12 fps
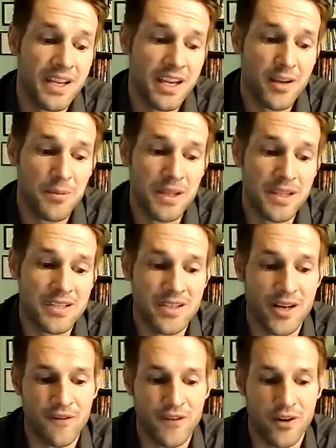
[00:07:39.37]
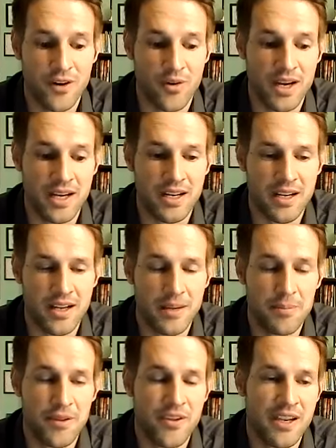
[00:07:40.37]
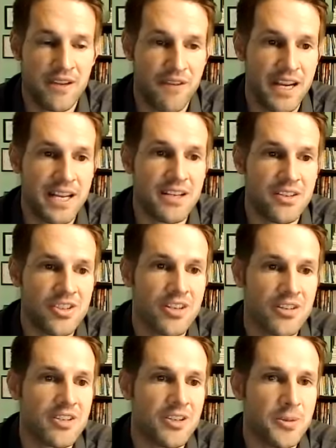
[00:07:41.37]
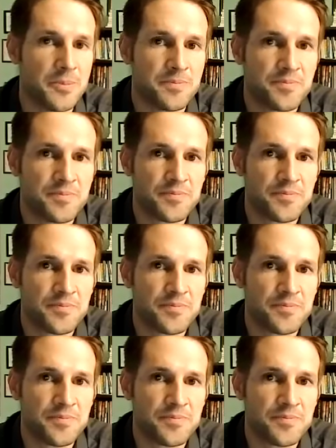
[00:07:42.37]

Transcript: it could be the start for a great empathy advantage here too.